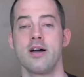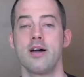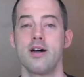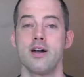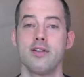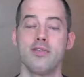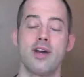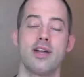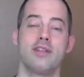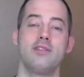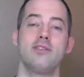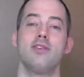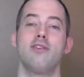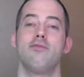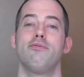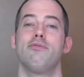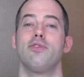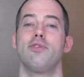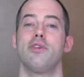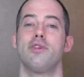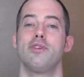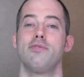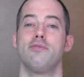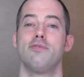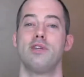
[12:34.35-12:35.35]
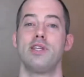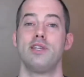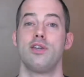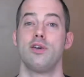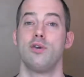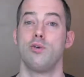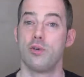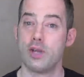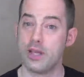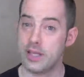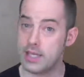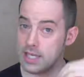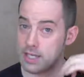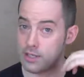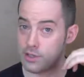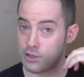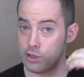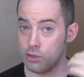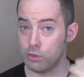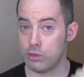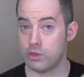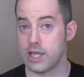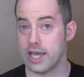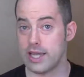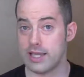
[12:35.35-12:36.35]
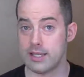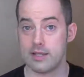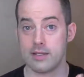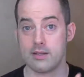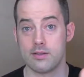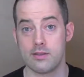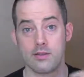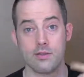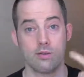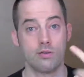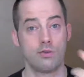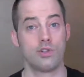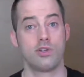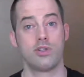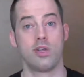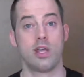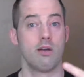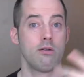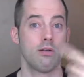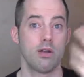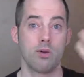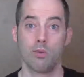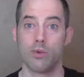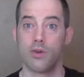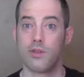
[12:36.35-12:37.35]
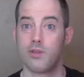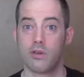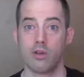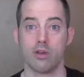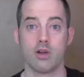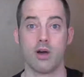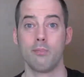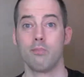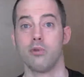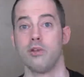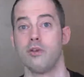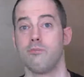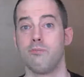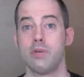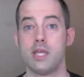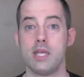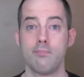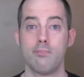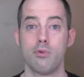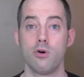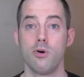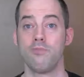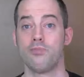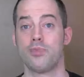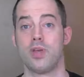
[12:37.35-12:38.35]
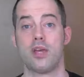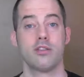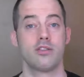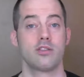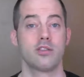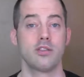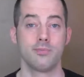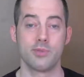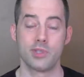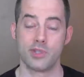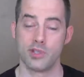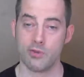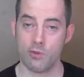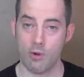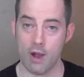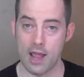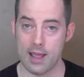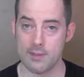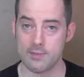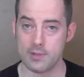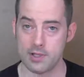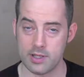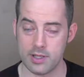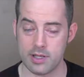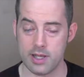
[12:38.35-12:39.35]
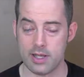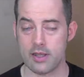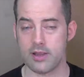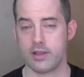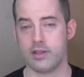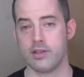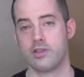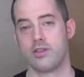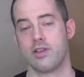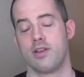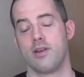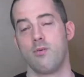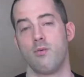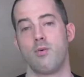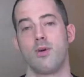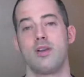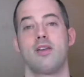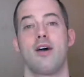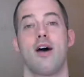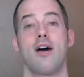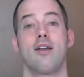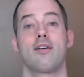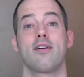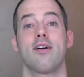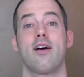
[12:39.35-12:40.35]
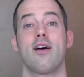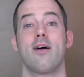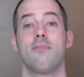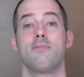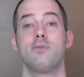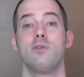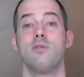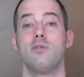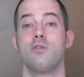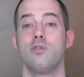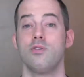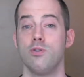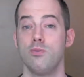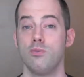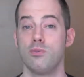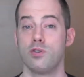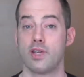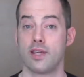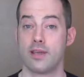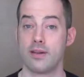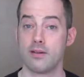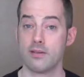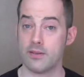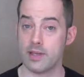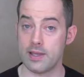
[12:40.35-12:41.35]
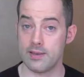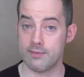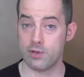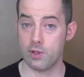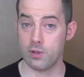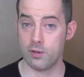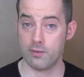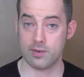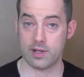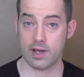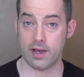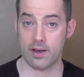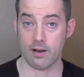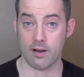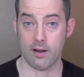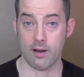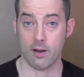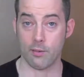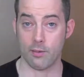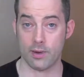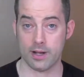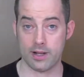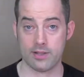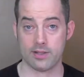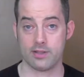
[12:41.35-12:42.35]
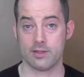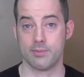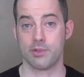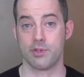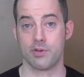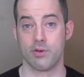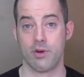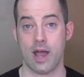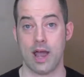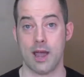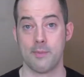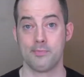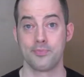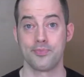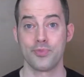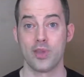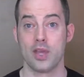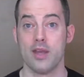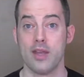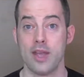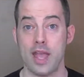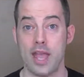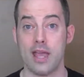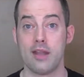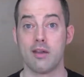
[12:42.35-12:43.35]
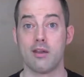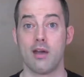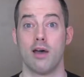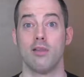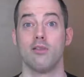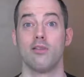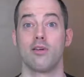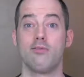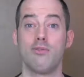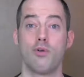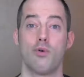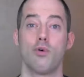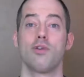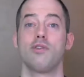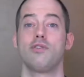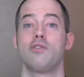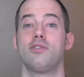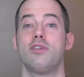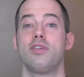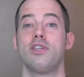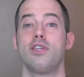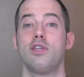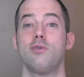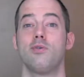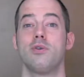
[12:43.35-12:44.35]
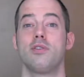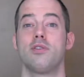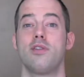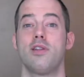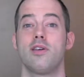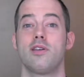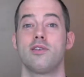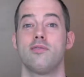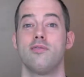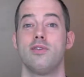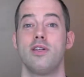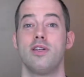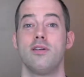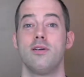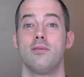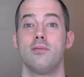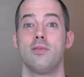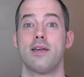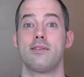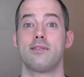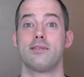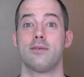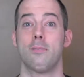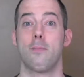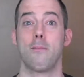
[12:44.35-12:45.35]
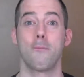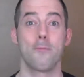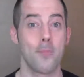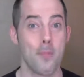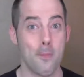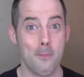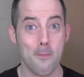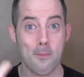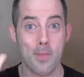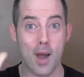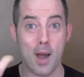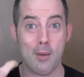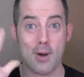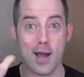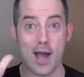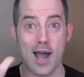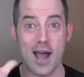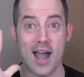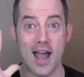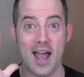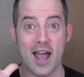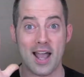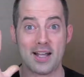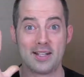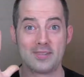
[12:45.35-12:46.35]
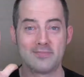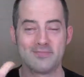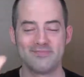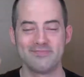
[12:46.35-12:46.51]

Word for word: uh, that's it for this video. Again, do like it, do share it with a couple of people, and subscribe to the EnglishAnyone.com YouTube channel if you have not already subscribed. And I look forward to seeing you in the next video lesson. Bye-bye.